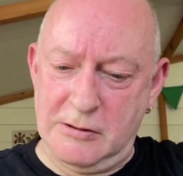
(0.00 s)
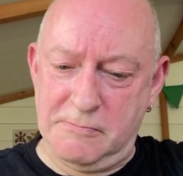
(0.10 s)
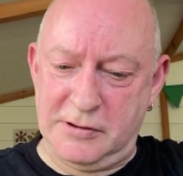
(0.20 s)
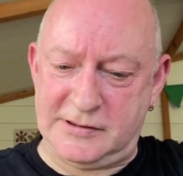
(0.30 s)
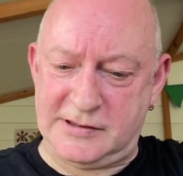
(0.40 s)

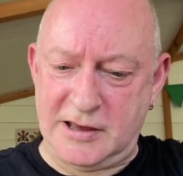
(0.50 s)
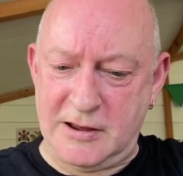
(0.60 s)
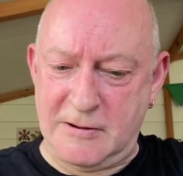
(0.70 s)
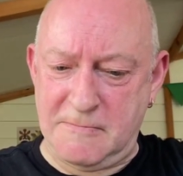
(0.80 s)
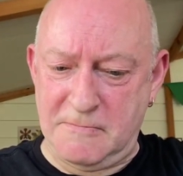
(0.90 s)
but
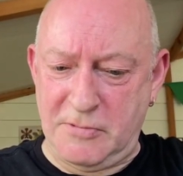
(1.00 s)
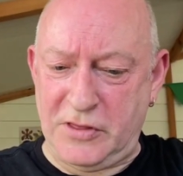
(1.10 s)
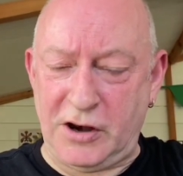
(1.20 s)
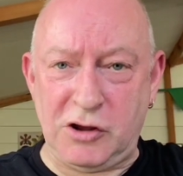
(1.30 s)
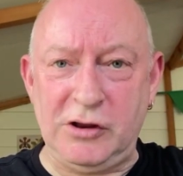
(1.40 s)

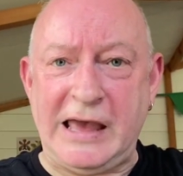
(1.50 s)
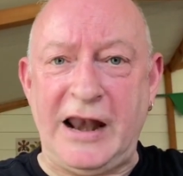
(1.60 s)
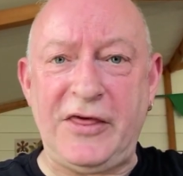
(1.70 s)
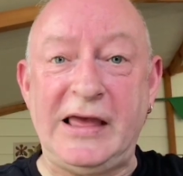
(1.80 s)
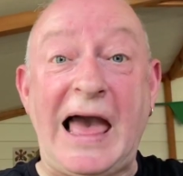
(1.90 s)
then I couldn't get
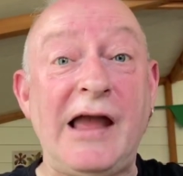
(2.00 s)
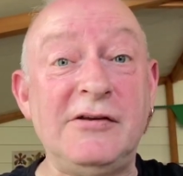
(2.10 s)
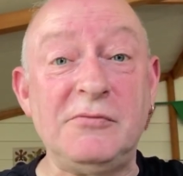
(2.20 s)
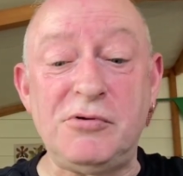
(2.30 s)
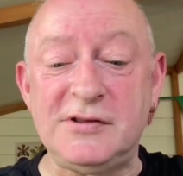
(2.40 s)
anything
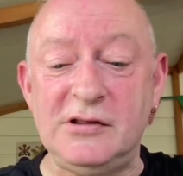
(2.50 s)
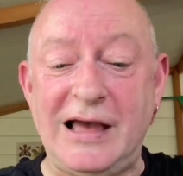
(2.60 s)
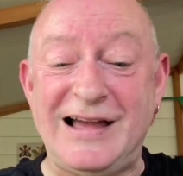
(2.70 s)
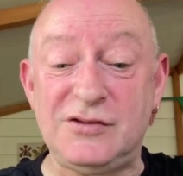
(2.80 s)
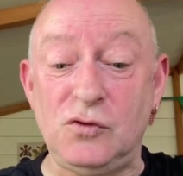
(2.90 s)
out of Brazil
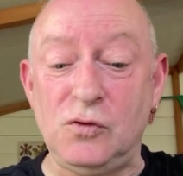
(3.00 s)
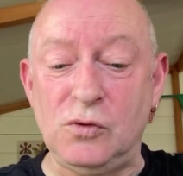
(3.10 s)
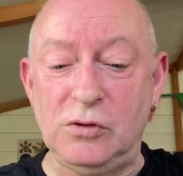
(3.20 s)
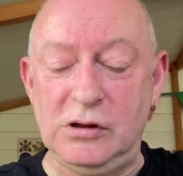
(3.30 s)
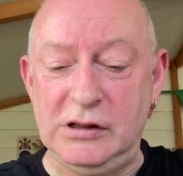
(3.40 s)
at
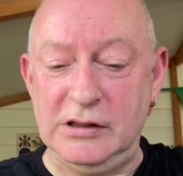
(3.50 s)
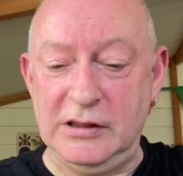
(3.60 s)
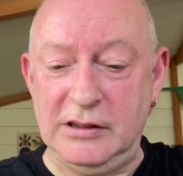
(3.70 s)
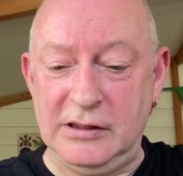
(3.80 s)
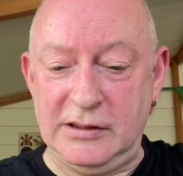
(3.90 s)
all.
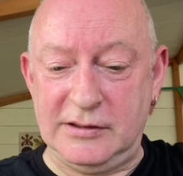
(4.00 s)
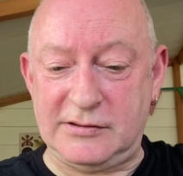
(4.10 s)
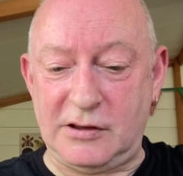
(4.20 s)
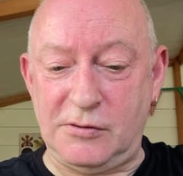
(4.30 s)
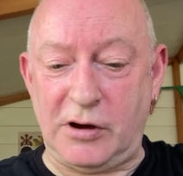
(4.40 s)

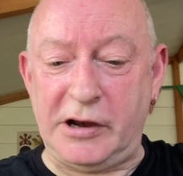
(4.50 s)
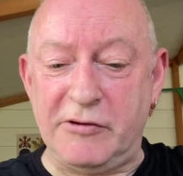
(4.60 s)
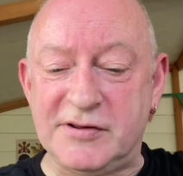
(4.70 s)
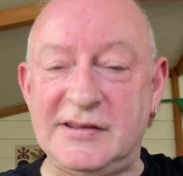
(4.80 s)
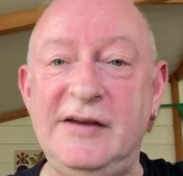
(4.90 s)
So I only
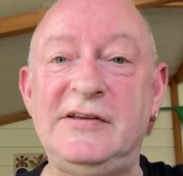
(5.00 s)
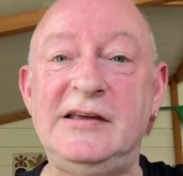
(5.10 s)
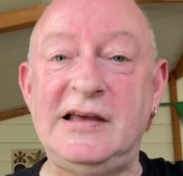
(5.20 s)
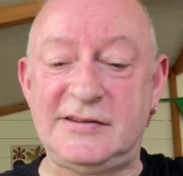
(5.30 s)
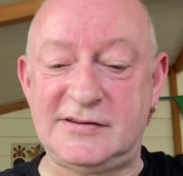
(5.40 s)
received it
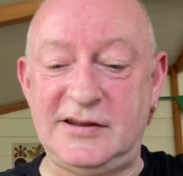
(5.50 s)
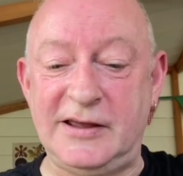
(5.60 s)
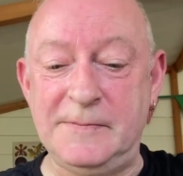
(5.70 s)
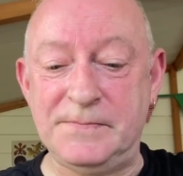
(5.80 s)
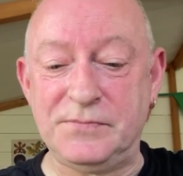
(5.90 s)
yesterday,
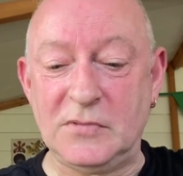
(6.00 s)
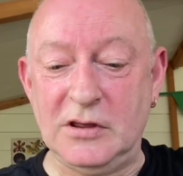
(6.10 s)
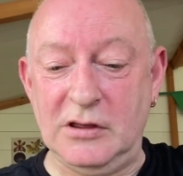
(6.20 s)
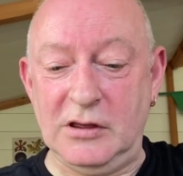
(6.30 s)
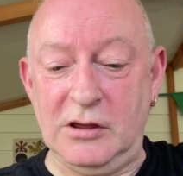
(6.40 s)

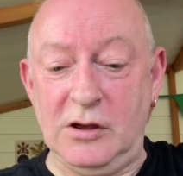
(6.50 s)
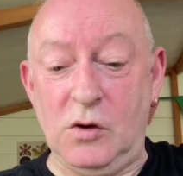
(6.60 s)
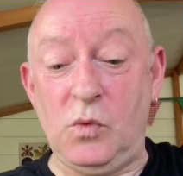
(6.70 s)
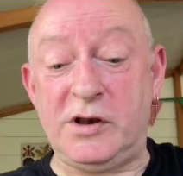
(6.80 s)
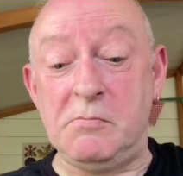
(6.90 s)

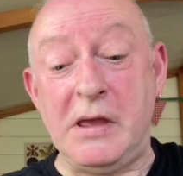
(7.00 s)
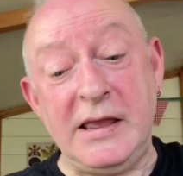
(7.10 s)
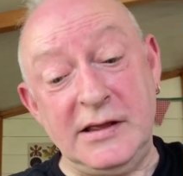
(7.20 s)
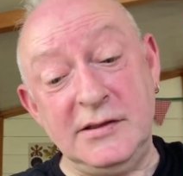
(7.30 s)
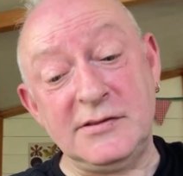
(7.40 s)
which
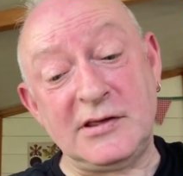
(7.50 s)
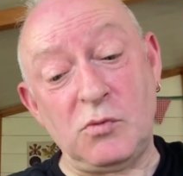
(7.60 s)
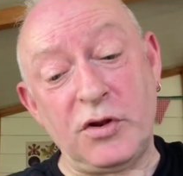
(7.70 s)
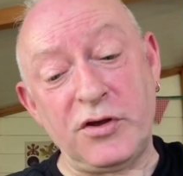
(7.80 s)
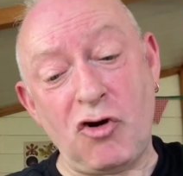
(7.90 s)
means that
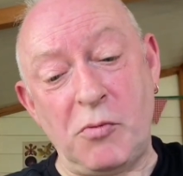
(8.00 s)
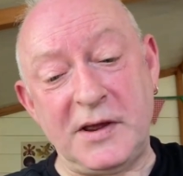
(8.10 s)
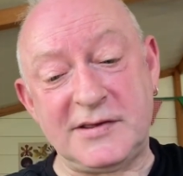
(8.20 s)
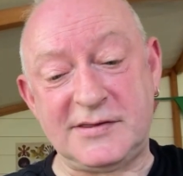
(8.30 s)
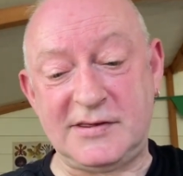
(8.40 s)
one of the
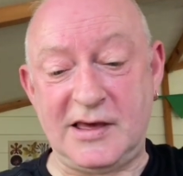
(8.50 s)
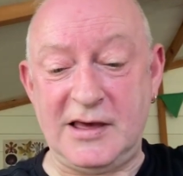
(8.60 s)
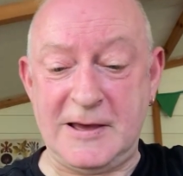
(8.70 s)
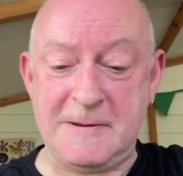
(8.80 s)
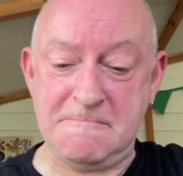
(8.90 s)
comics
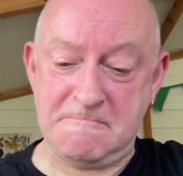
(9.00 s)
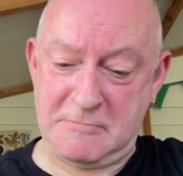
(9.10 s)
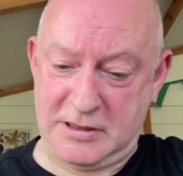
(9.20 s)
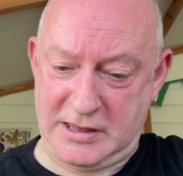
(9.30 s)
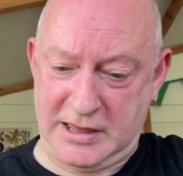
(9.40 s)

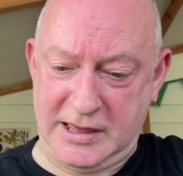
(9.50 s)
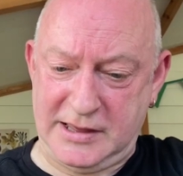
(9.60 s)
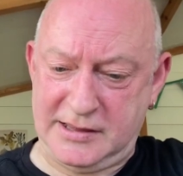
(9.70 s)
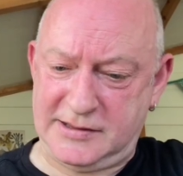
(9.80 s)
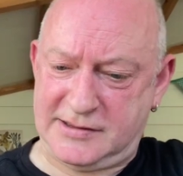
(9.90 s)

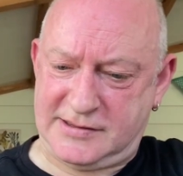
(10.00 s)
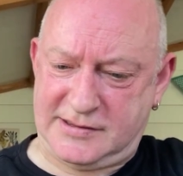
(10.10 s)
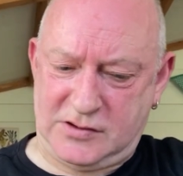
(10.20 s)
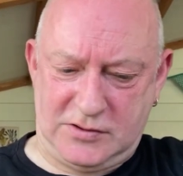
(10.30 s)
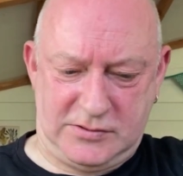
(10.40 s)

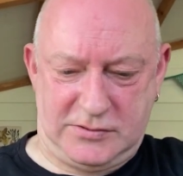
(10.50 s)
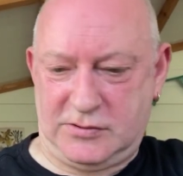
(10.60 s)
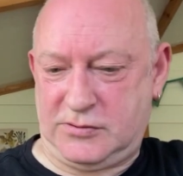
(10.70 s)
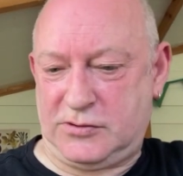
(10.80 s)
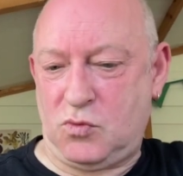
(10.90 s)
is
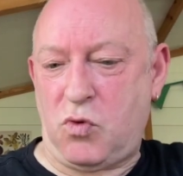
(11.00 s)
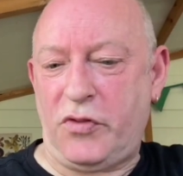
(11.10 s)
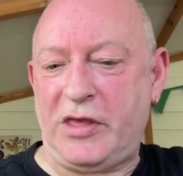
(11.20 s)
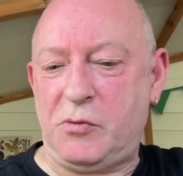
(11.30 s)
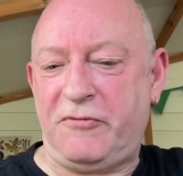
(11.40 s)
the one
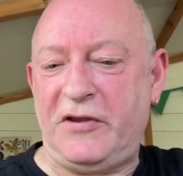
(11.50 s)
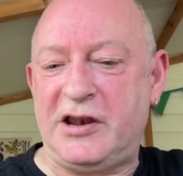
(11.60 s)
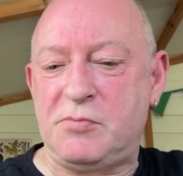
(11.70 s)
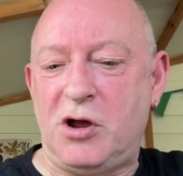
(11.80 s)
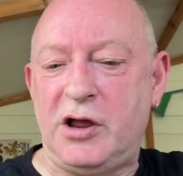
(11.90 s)
that will
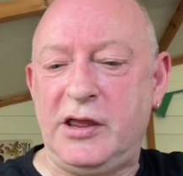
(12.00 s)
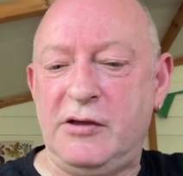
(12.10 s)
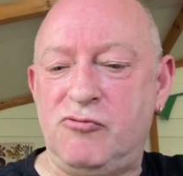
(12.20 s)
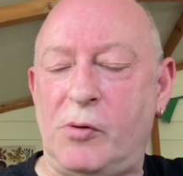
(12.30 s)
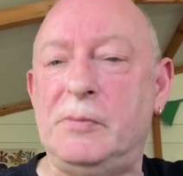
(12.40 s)
finish my
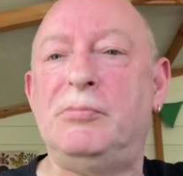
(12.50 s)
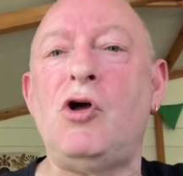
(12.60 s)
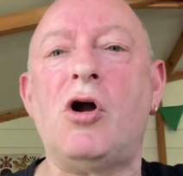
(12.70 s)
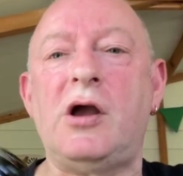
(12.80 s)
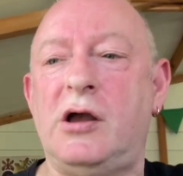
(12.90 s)
Robert
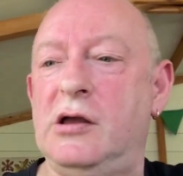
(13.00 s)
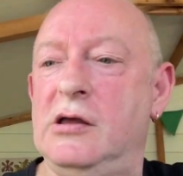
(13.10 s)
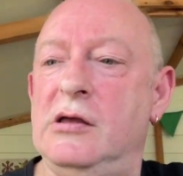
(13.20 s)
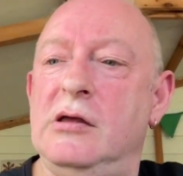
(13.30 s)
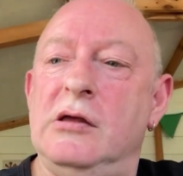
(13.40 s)
Bloch
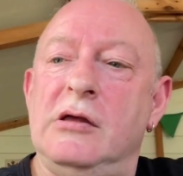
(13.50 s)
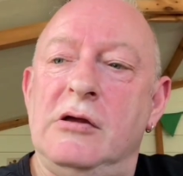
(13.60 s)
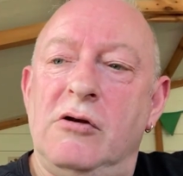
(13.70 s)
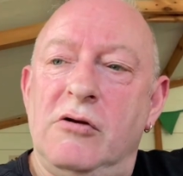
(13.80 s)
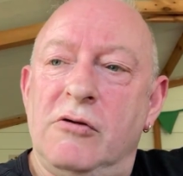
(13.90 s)

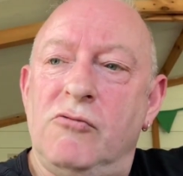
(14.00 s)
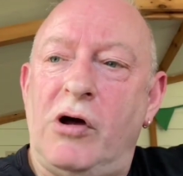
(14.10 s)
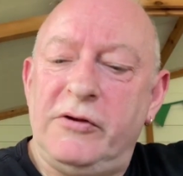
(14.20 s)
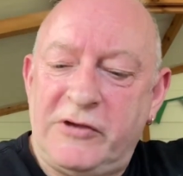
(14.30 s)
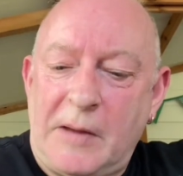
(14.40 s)

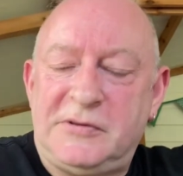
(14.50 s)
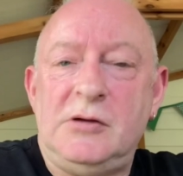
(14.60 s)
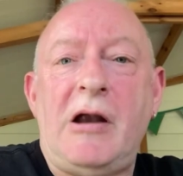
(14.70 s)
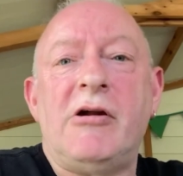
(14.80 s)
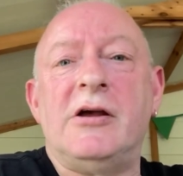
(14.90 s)
run of Captain
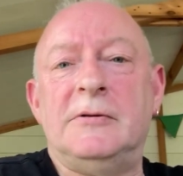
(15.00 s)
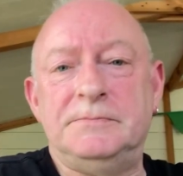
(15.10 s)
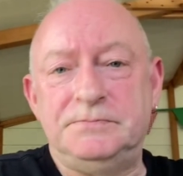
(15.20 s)
America